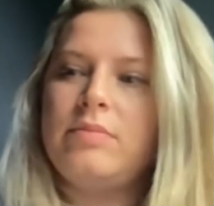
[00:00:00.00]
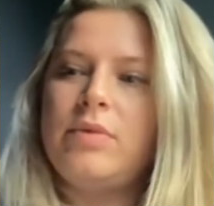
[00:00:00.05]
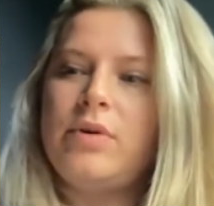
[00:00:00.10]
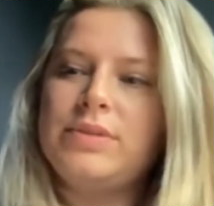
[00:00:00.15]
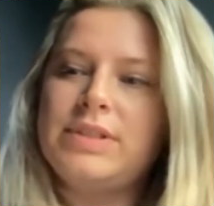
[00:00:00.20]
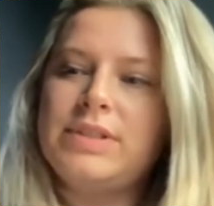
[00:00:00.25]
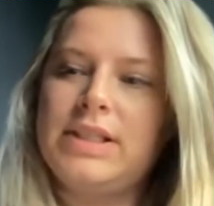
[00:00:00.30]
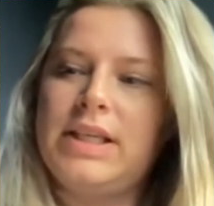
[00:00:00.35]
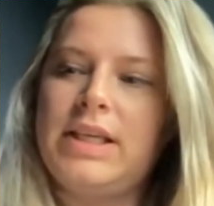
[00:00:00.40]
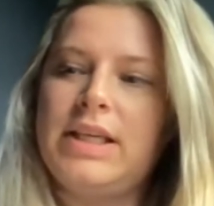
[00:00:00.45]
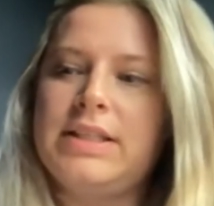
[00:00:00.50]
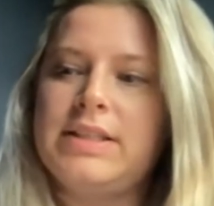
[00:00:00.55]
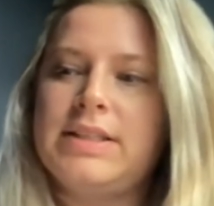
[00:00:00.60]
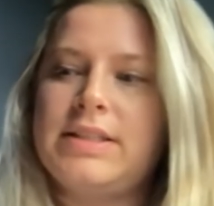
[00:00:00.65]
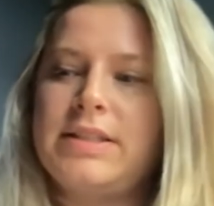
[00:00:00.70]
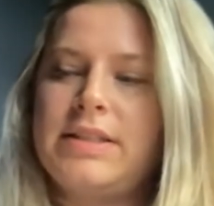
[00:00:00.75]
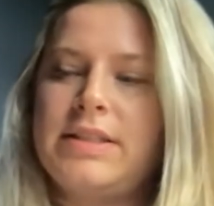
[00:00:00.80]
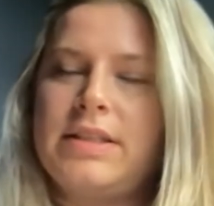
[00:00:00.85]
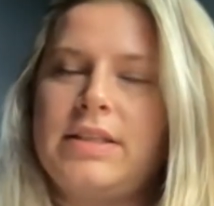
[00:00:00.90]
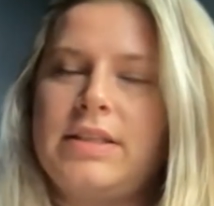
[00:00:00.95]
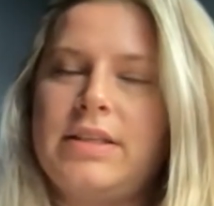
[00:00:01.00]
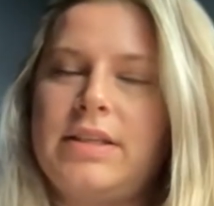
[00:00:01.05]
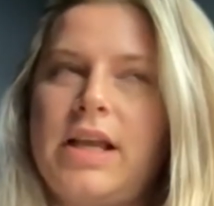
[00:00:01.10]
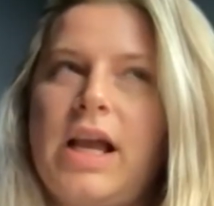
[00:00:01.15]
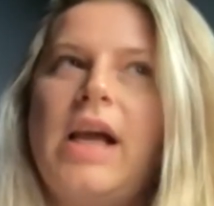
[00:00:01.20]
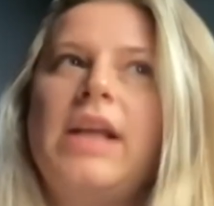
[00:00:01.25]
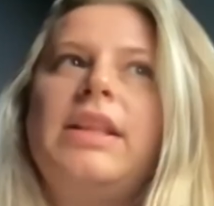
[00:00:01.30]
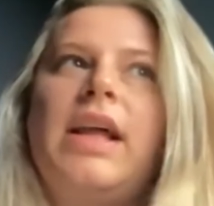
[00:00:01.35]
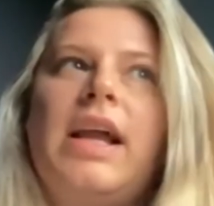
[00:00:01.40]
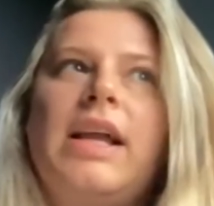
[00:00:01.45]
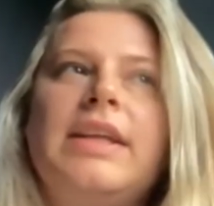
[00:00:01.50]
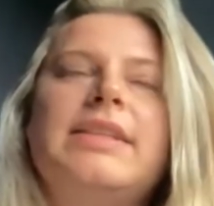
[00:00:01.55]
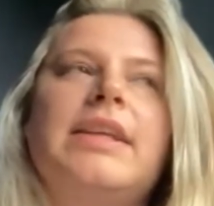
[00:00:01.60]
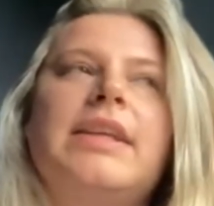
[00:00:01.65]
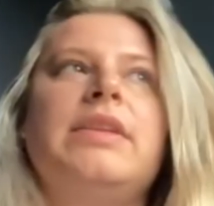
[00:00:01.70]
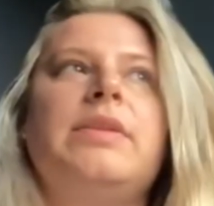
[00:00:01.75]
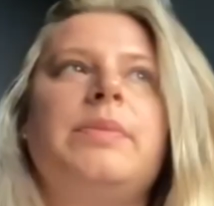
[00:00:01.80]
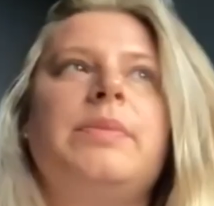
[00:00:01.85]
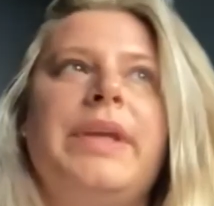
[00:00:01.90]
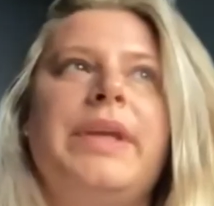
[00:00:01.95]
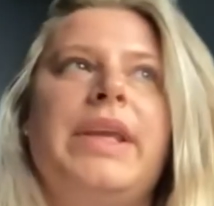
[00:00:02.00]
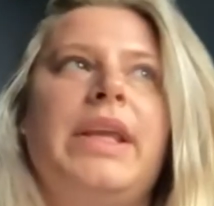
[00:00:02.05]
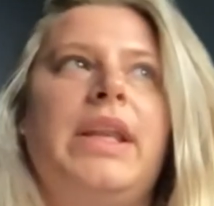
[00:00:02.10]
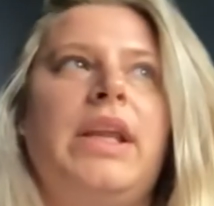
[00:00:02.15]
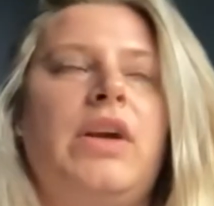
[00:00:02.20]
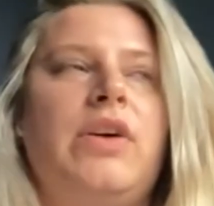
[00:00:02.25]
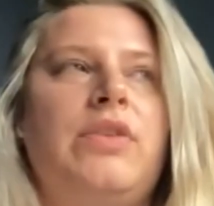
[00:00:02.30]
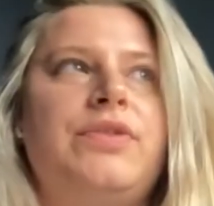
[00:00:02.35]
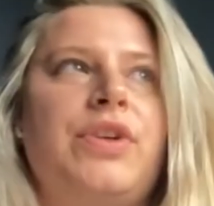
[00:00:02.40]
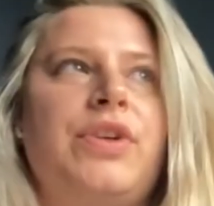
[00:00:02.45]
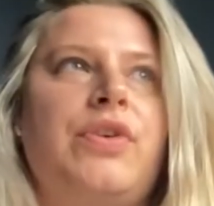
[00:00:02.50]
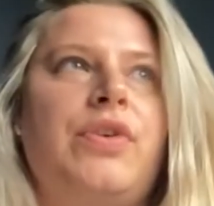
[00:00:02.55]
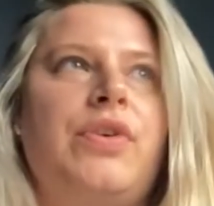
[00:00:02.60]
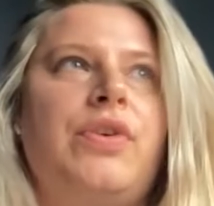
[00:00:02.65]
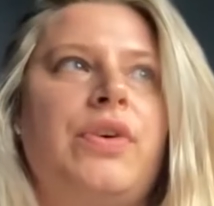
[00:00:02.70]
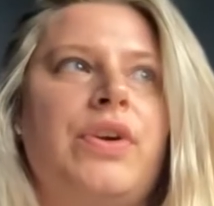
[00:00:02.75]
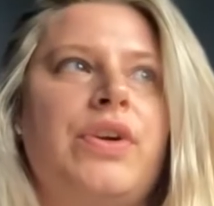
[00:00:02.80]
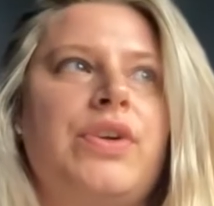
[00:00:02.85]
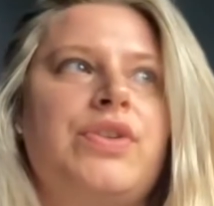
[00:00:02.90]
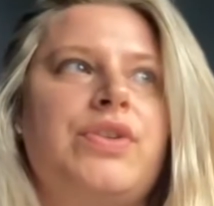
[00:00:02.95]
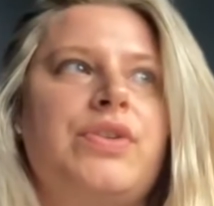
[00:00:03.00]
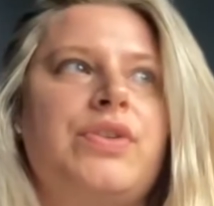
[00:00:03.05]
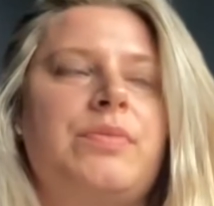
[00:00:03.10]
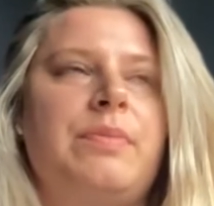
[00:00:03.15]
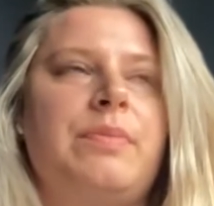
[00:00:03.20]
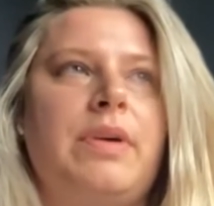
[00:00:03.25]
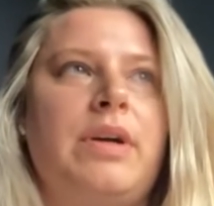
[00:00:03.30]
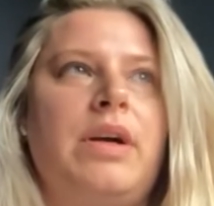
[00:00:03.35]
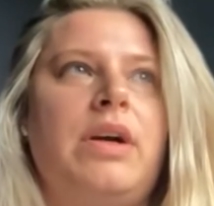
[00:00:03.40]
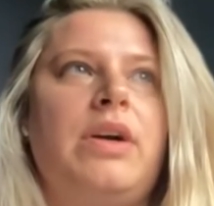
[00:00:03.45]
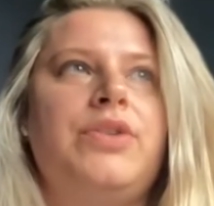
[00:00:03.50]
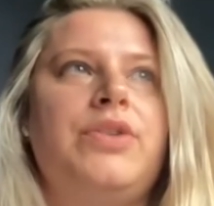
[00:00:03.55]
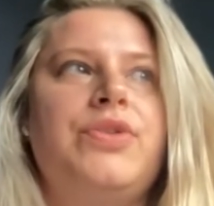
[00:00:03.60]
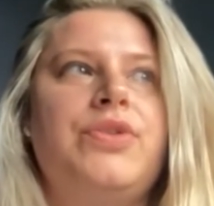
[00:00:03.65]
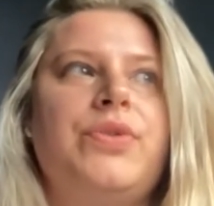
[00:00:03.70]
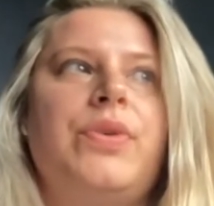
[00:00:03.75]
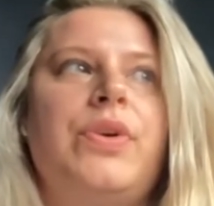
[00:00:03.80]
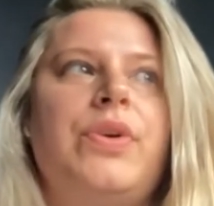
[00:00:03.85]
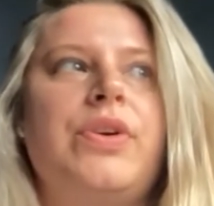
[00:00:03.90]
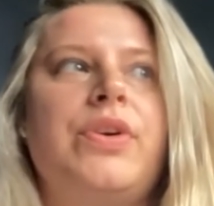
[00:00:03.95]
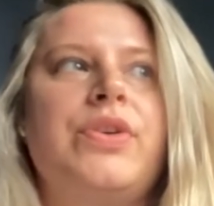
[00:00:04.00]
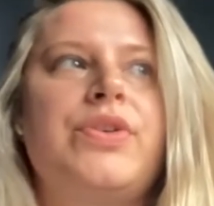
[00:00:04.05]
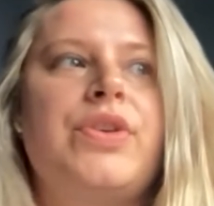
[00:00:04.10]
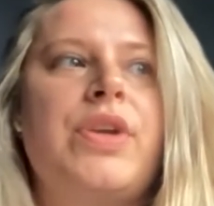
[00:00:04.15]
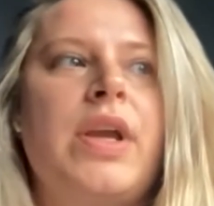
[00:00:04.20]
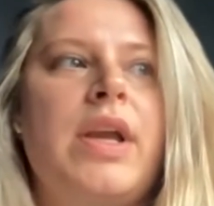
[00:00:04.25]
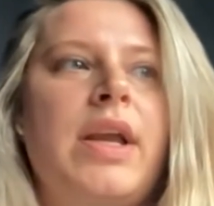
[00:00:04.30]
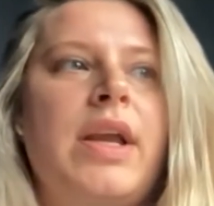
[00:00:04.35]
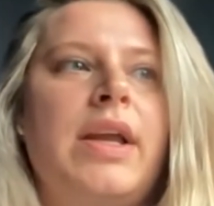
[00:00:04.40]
mostly it's, I liked that at the beginning of the course, our tutors,